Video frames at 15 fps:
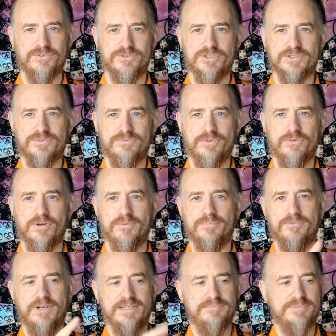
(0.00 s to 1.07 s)
She just flew
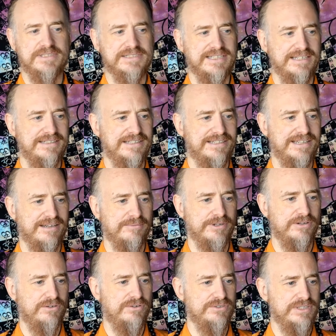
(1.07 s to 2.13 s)
up right beside the
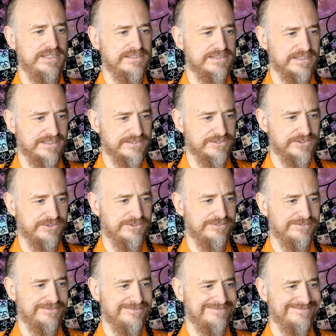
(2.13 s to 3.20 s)
camera. Oh yes, angel.
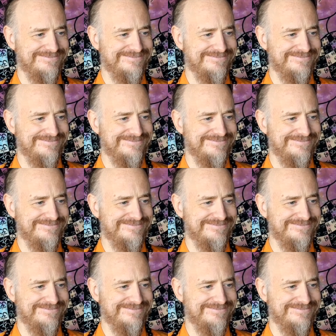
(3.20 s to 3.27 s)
